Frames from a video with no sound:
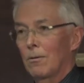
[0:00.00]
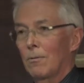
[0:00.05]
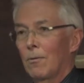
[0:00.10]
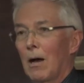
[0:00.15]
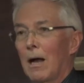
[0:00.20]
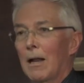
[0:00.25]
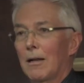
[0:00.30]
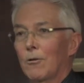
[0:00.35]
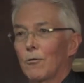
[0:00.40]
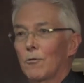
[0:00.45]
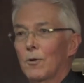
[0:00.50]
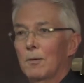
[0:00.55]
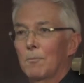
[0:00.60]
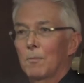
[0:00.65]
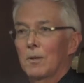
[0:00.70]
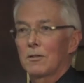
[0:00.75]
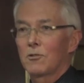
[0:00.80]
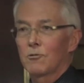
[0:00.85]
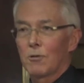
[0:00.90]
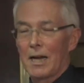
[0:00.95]

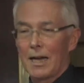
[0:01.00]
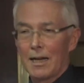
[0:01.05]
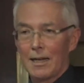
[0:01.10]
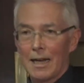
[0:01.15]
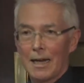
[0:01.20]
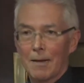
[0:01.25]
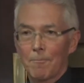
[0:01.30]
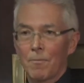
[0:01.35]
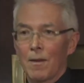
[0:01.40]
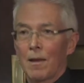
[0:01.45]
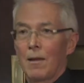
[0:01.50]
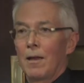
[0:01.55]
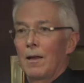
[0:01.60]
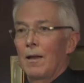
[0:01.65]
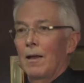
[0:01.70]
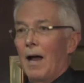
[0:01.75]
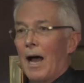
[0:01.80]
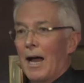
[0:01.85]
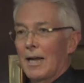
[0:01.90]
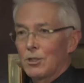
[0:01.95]
algorithmic trading,
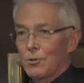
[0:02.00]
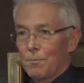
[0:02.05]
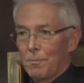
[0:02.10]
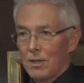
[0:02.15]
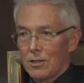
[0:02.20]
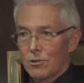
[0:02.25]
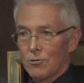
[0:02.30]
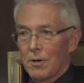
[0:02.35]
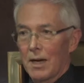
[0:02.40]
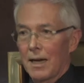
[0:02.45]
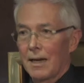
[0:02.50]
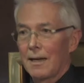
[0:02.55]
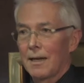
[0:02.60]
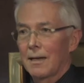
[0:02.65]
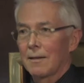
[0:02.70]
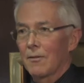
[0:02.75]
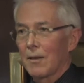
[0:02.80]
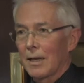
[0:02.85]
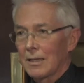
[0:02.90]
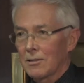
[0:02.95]
high-speed
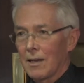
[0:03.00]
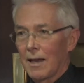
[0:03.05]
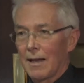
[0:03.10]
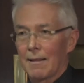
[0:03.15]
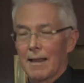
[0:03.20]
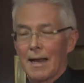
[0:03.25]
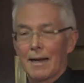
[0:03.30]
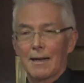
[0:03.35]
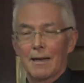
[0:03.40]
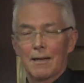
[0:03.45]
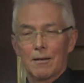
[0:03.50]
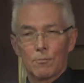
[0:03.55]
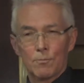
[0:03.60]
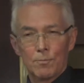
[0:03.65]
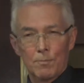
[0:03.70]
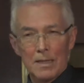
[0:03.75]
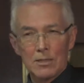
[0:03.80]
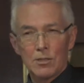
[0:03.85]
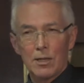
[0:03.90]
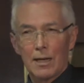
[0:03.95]
trading, things like that, and
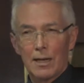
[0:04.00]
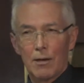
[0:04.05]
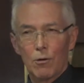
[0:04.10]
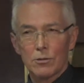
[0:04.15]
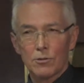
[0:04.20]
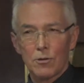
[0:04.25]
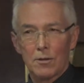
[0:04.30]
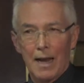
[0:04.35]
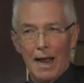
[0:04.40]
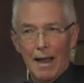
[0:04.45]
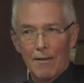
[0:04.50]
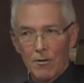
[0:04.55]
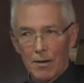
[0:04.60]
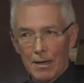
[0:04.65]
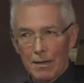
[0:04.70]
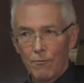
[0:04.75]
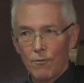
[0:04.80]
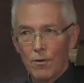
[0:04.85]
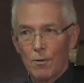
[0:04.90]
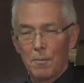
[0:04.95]
basically also gather
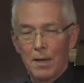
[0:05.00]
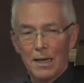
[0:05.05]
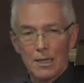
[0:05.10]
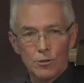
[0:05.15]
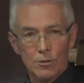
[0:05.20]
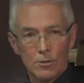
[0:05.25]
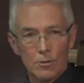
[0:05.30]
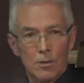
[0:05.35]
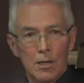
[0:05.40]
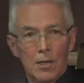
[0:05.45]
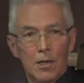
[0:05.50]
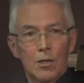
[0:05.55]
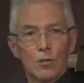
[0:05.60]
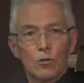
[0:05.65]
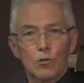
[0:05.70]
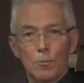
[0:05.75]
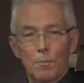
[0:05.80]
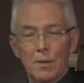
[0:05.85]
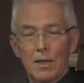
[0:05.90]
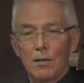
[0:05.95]
information
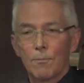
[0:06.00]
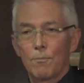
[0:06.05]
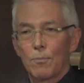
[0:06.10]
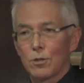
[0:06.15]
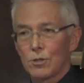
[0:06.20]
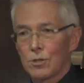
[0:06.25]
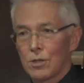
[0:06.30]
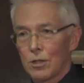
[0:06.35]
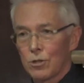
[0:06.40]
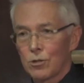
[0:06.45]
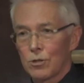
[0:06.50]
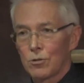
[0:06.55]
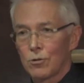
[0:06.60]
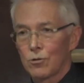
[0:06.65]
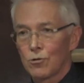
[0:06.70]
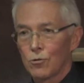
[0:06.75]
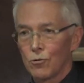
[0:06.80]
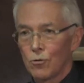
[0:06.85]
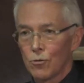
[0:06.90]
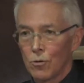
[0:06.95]
to be in a position
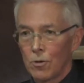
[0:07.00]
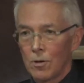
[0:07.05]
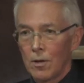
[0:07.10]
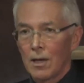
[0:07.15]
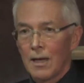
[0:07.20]
to